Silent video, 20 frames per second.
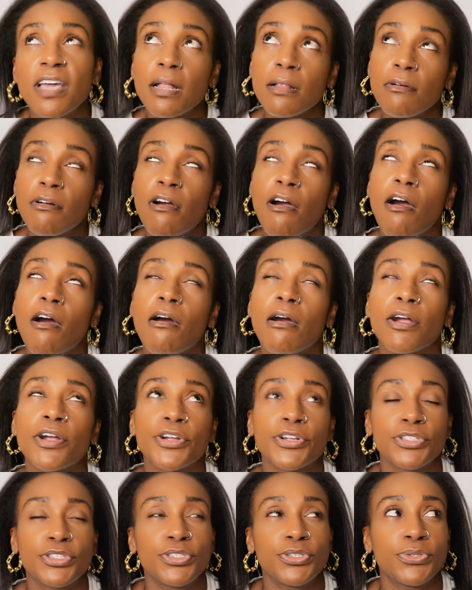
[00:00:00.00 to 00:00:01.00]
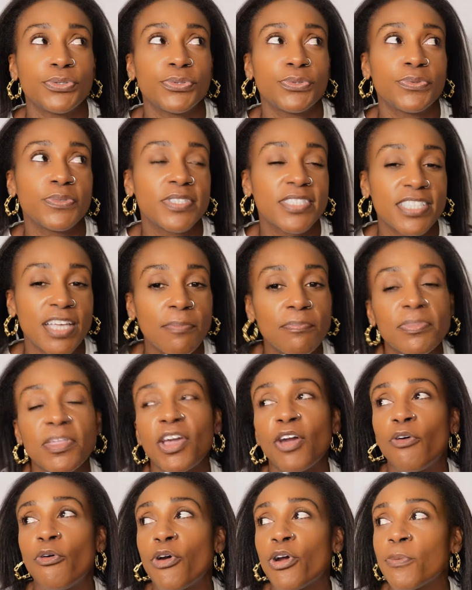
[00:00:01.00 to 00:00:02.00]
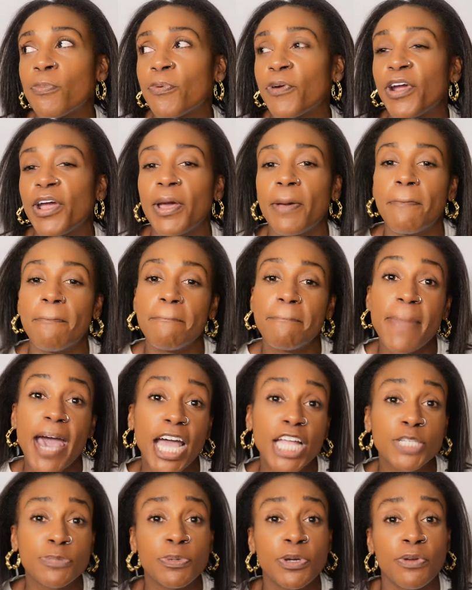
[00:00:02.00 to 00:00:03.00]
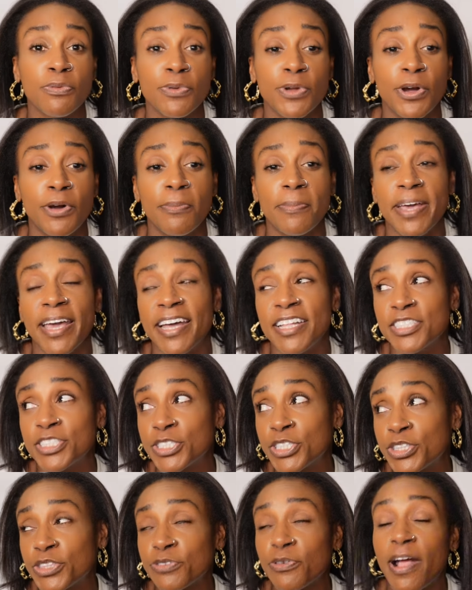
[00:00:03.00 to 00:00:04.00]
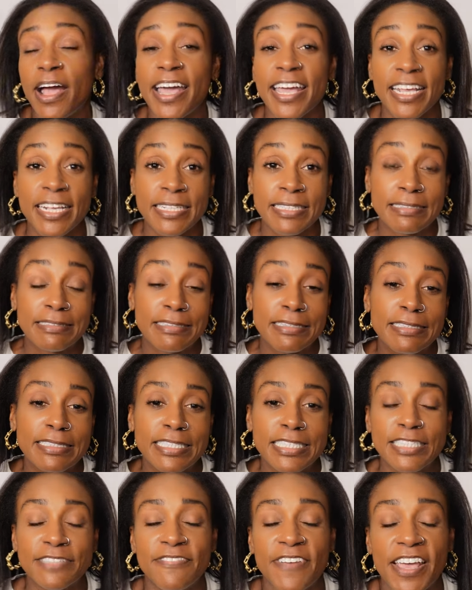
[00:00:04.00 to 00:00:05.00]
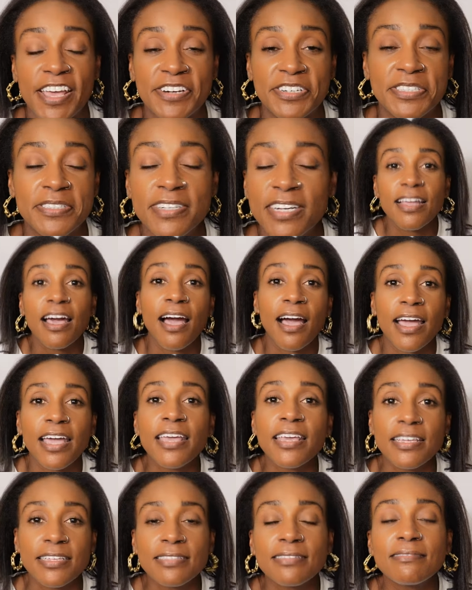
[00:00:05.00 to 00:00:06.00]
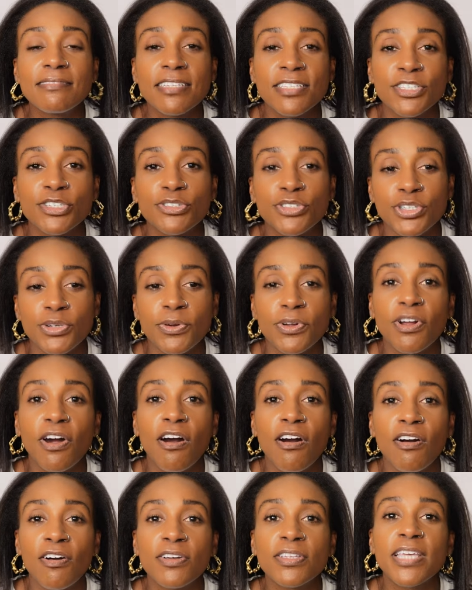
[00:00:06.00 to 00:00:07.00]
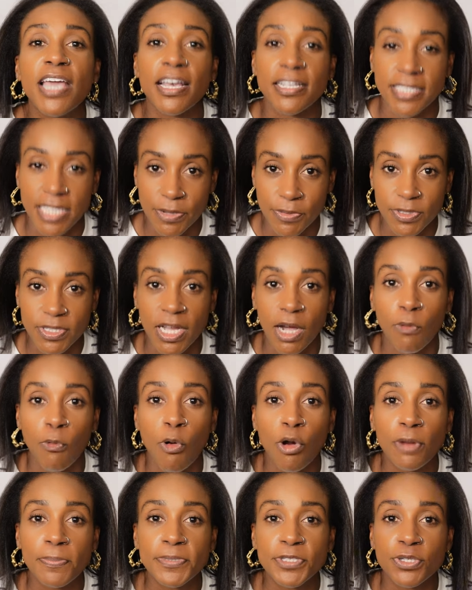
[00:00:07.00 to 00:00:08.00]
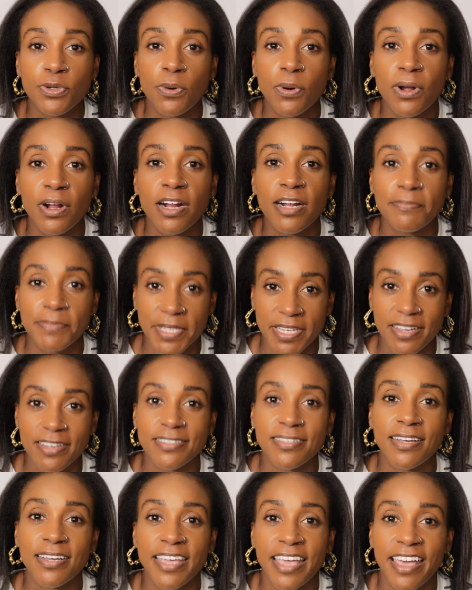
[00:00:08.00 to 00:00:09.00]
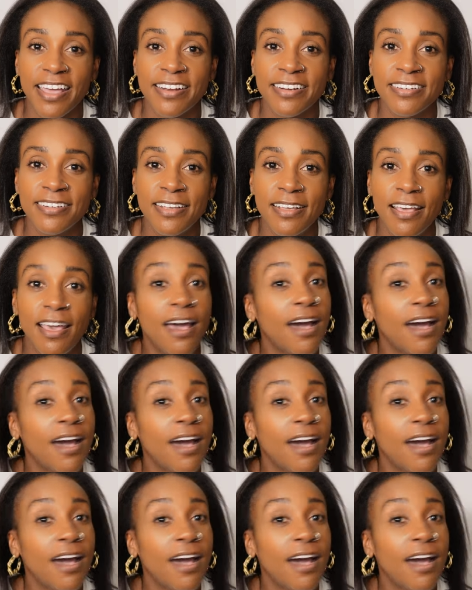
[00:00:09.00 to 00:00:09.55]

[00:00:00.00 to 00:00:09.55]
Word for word: Yellowcard to Something Corporate, Matchbook Romance, Thrice, Senses Fail. I listened to it all. Yes, I was at Warp Tour because, again,